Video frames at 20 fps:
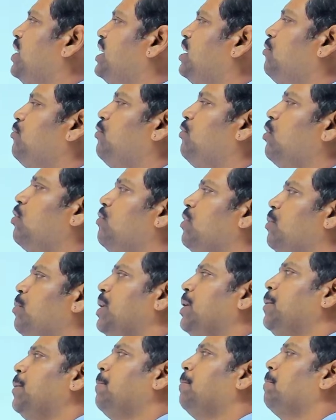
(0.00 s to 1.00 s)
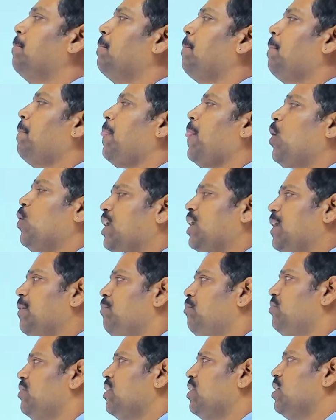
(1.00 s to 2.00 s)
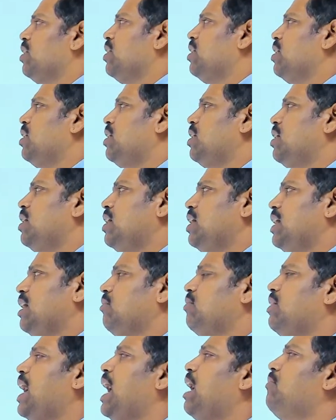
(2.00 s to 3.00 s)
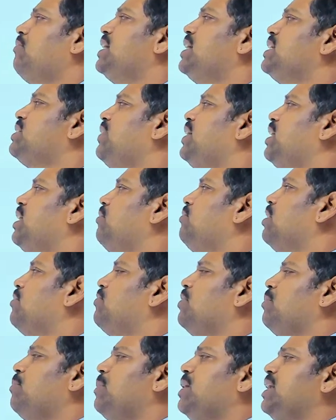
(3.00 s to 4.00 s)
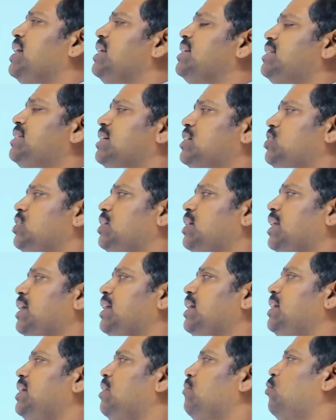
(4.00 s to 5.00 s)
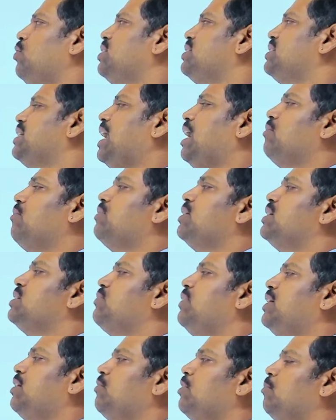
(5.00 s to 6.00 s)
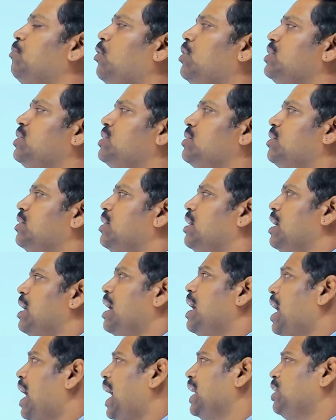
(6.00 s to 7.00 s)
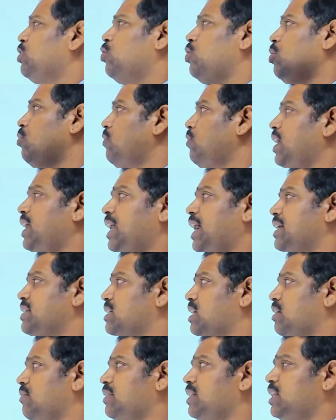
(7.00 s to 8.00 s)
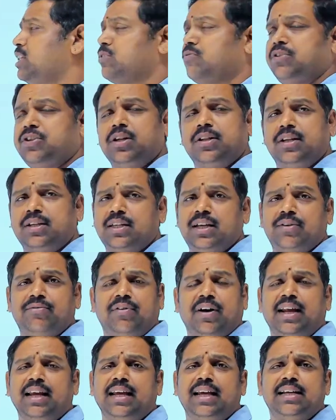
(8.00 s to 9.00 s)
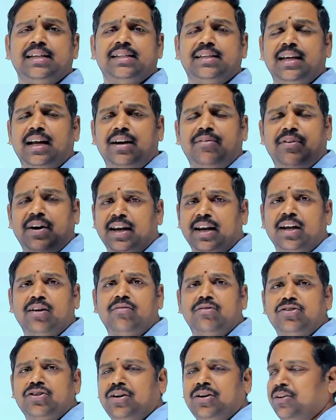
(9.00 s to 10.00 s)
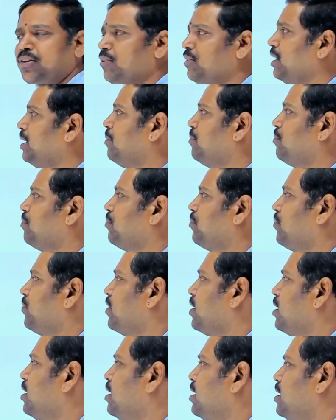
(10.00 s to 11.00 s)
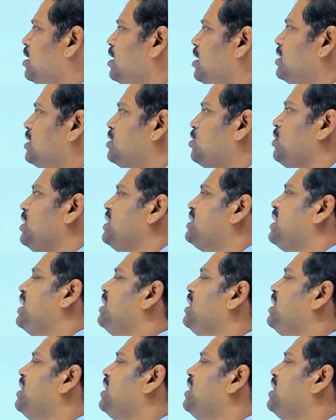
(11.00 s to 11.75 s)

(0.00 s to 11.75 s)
of 4 women. Okay. If the average weight of the women is 63, then what is the average weight of the boys? I don't know why he has given this question. This is a very easy and funny question. Okay. So he said